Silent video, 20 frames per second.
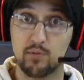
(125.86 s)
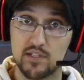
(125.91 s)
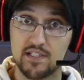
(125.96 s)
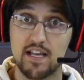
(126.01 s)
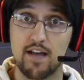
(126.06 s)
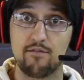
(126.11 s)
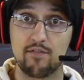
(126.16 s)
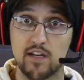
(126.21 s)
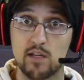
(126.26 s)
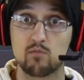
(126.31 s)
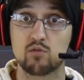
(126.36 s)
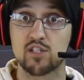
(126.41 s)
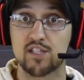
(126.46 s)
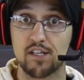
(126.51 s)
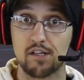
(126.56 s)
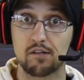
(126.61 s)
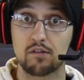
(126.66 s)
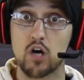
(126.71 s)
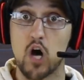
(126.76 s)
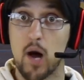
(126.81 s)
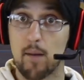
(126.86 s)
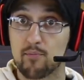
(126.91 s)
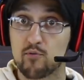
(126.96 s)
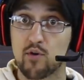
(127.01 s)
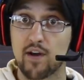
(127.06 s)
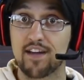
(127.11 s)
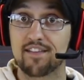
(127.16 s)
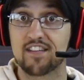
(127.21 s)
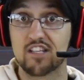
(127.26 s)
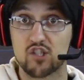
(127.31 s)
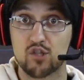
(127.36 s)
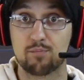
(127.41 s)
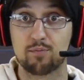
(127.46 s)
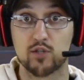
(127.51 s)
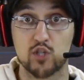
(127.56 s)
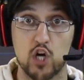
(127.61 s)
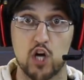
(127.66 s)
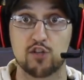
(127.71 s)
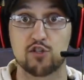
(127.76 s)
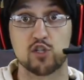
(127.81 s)
then Persephone will still upgrade the
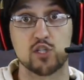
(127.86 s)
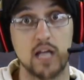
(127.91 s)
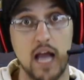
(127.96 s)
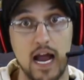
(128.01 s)
Supercharger